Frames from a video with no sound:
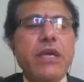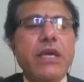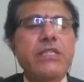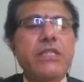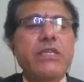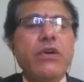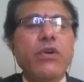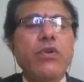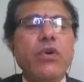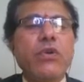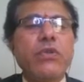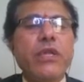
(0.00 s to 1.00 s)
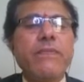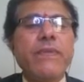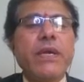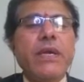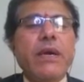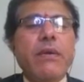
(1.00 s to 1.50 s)
Hence now we'll go to the
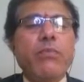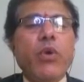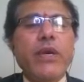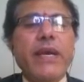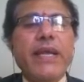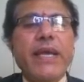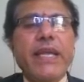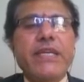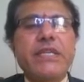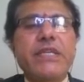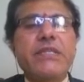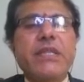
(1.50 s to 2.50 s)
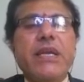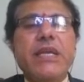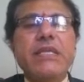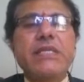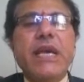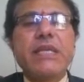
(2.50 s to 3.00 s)
bolted connection
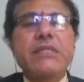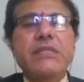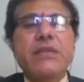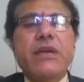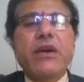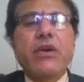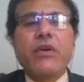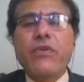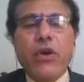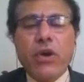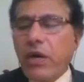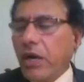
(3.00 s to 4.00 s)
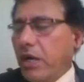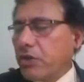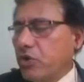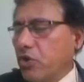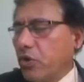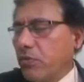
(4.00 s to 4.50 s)
designs. We have
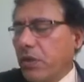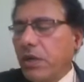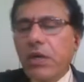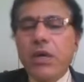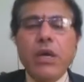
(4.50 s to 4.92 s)
assumed